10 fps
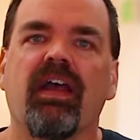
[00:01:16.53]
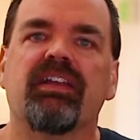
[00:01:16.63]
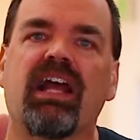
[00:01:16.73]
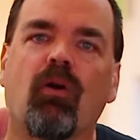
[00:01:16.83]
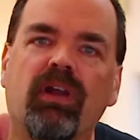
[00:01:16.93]

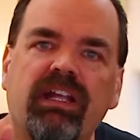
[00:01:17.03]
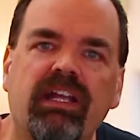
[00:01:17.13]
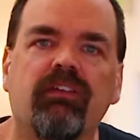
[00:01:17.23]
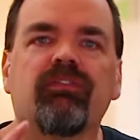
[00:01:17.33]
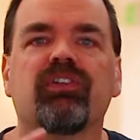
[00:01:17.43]
Now,
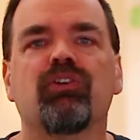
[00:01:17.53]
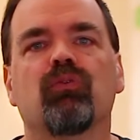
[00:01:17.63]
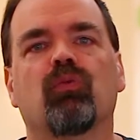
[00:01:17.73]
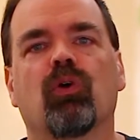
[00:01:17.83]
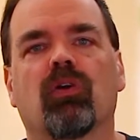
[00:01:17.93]
if you
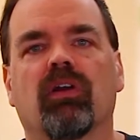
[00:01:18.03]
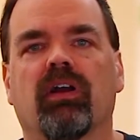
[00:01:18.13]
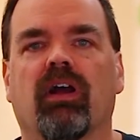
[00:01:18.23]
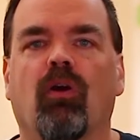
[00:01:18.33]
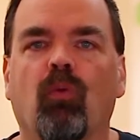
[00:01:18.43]
were
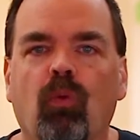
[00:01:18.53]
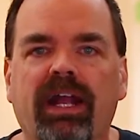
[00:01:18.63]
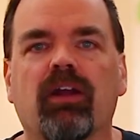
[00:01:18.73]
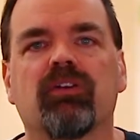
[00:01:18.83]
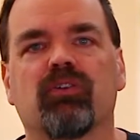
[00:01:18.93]

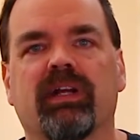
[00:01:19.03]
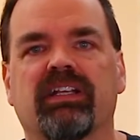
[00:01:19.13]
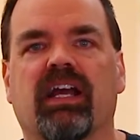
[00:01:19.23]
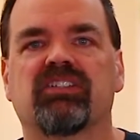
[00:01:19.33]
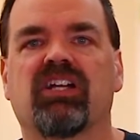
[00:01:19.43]
aware during
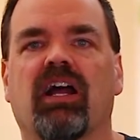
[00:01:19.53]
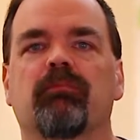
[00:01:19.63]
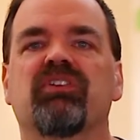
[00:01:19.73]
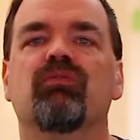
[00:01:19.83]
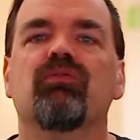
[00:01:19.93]
that
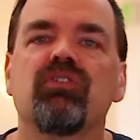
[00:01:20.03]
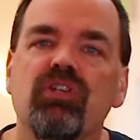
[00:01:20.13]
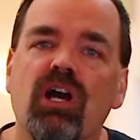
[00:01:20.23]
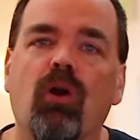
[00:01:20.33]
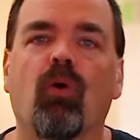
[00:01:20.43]
time, you
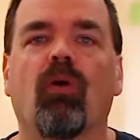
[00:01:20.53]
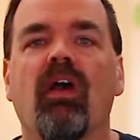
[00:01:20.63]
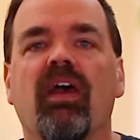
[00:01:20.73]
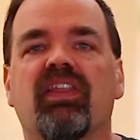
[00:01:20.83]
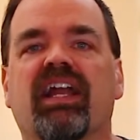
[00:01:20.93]
know
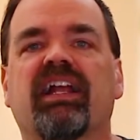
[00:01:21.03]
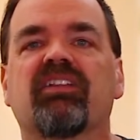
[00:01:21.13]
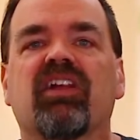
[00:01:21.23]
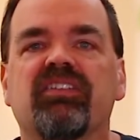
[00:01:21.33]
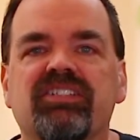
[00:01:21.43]
that
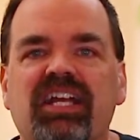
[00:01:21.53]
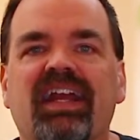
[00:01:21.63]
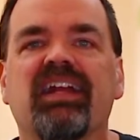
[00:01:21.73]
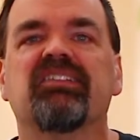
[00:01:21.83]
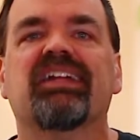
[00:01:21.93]
in the
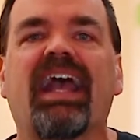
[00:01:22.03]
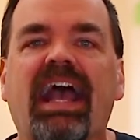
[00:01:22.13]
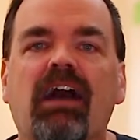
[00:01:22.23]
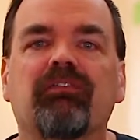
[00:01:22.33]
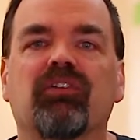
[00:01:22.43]
days
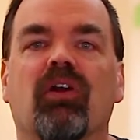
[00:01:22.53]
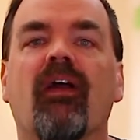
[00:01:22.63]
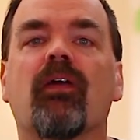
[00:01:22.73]
after,